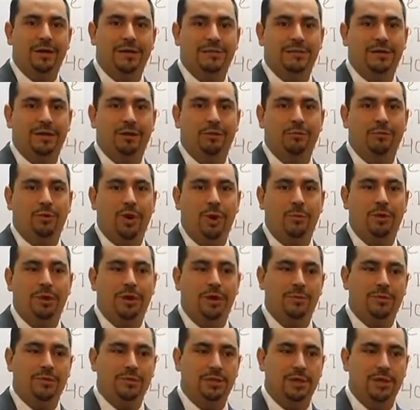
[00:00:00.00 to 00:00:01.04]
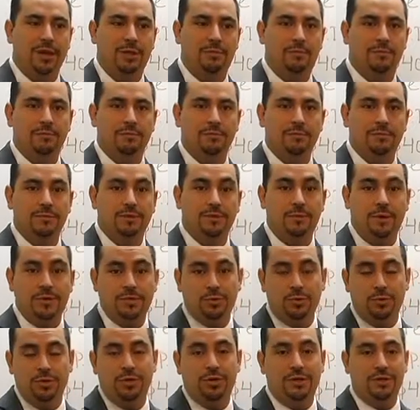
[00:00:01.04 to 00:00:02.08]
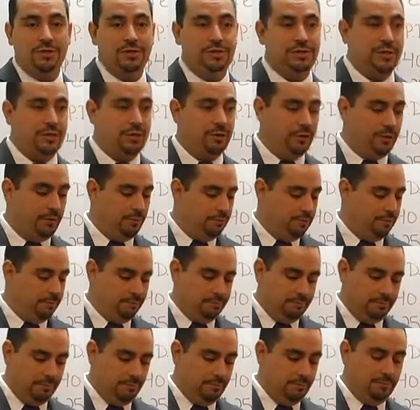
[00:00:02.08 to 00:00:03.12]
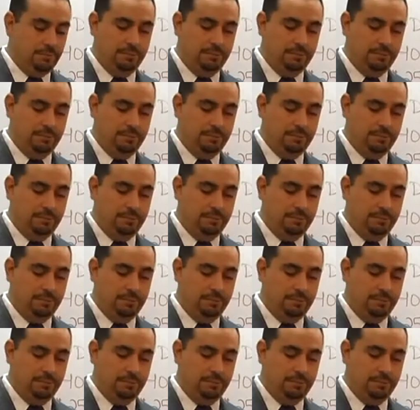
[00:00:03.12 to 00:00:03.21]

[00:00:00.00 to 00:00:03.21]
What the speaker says: to settle a property damage claim, especially when you consider